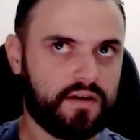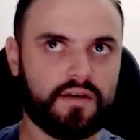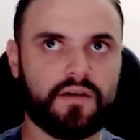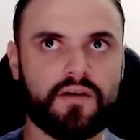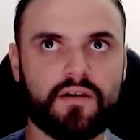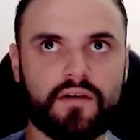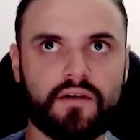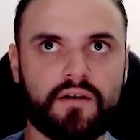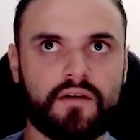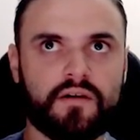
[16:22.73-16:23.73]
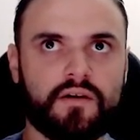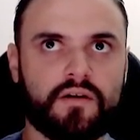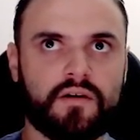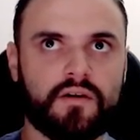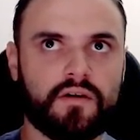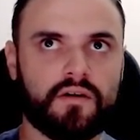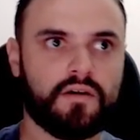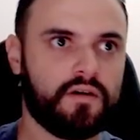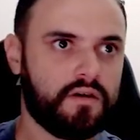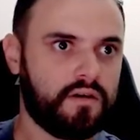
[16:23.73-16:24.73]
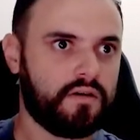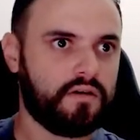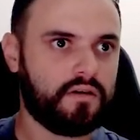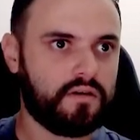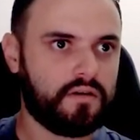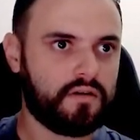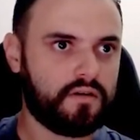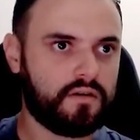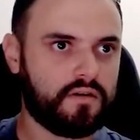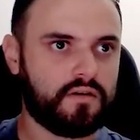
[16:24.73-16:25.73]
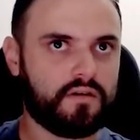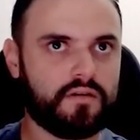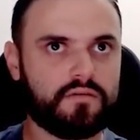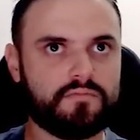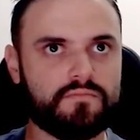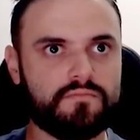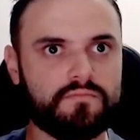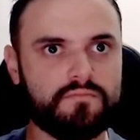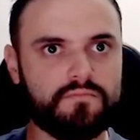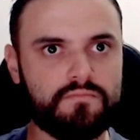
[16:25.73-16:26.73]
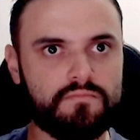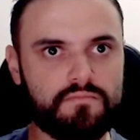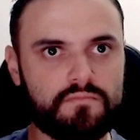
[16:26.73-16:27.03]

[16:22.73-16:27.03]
No one is speaking in this clip.